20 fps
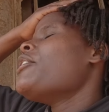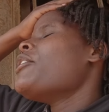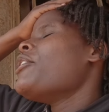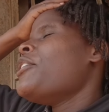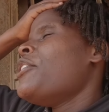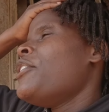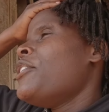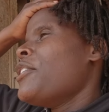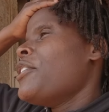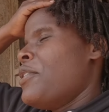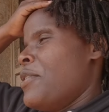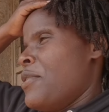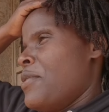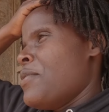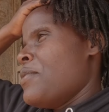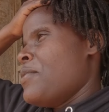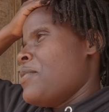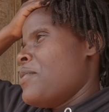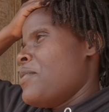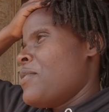
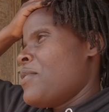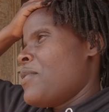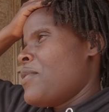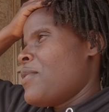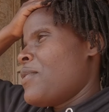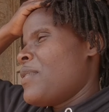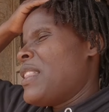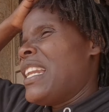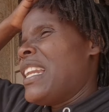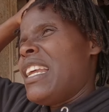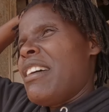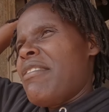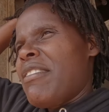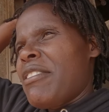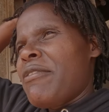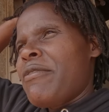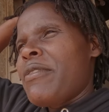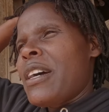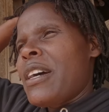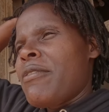Yo, the love
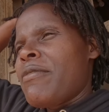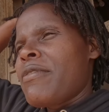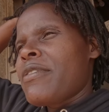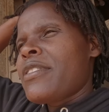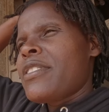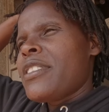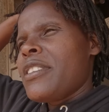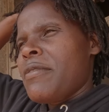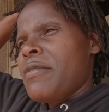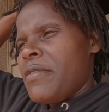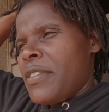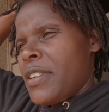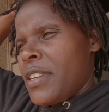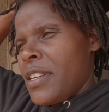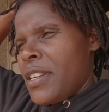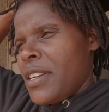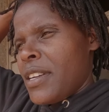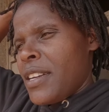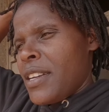I've received.